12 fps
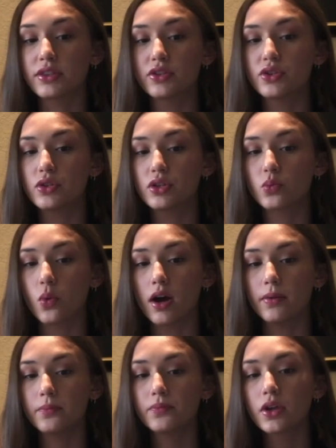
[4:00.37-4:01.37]
the students want.
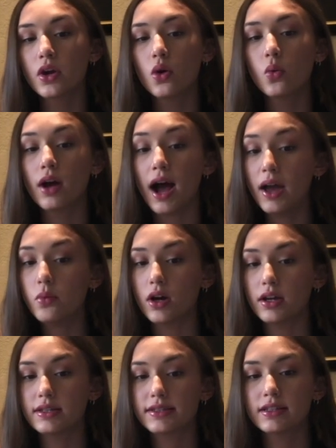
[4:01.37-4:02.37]
What I want
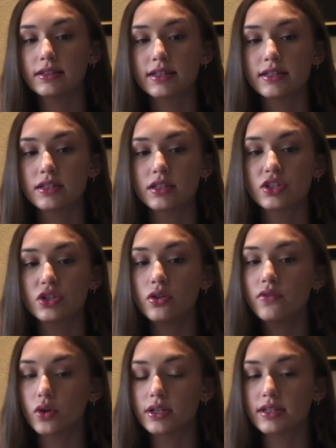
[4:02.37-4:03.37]
is to listen to student
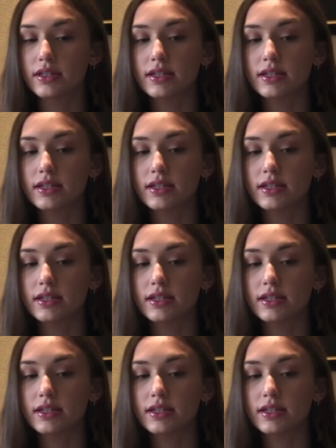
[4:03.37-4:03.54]
voices